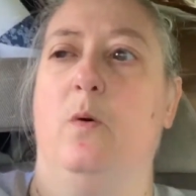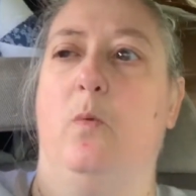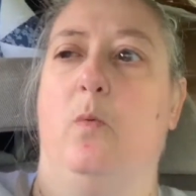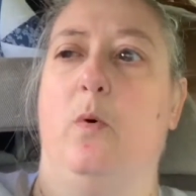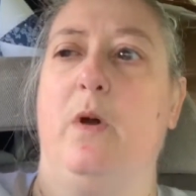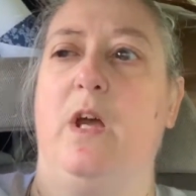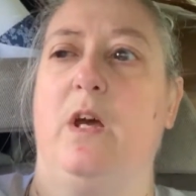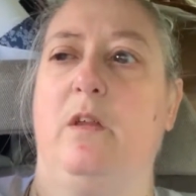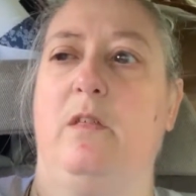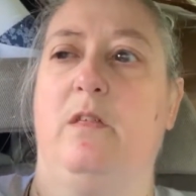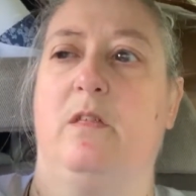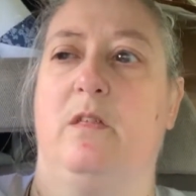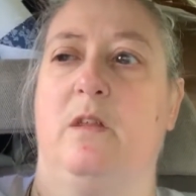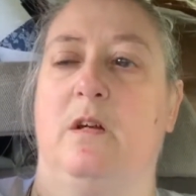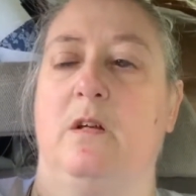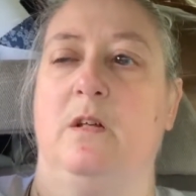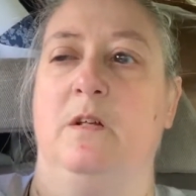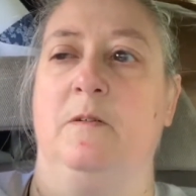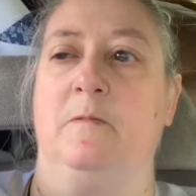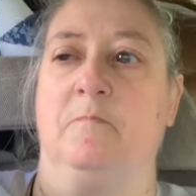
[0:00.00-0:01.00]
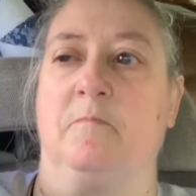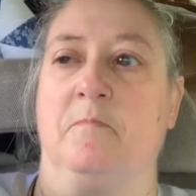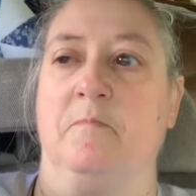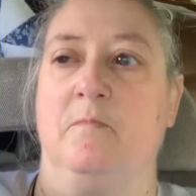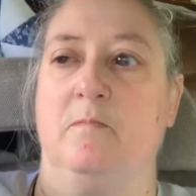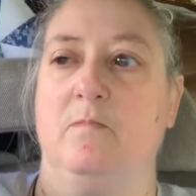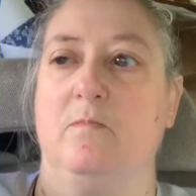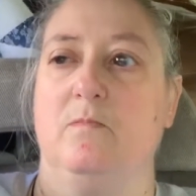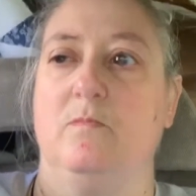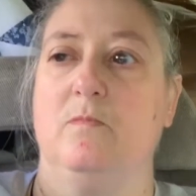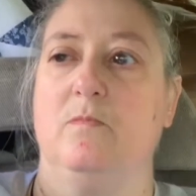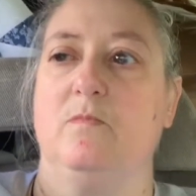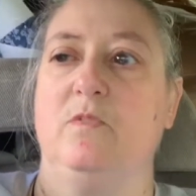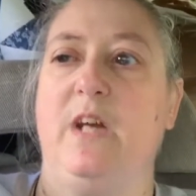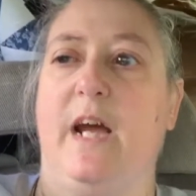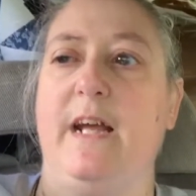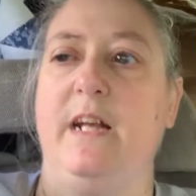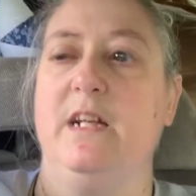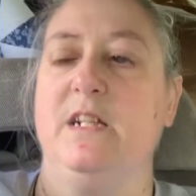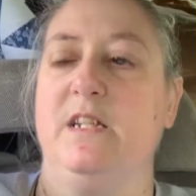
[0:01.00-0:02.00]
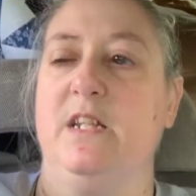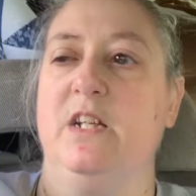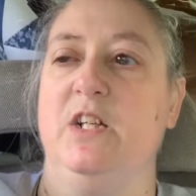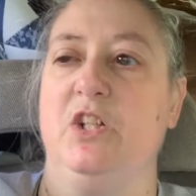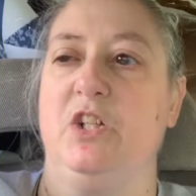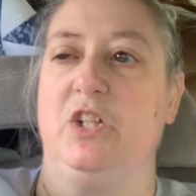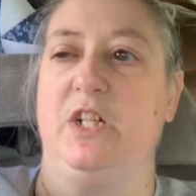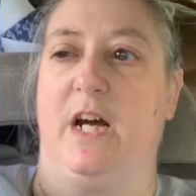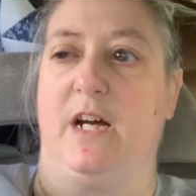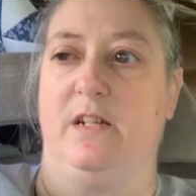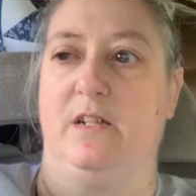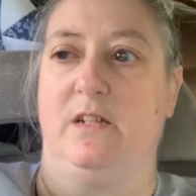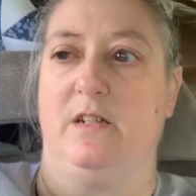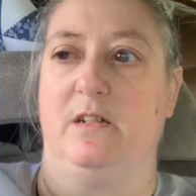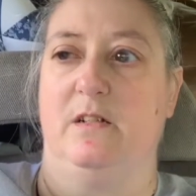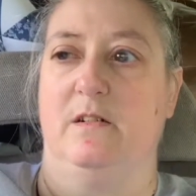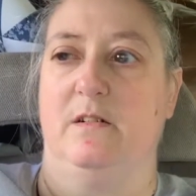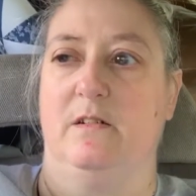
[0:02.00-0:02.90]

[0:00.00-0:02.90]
with tightness in his chest.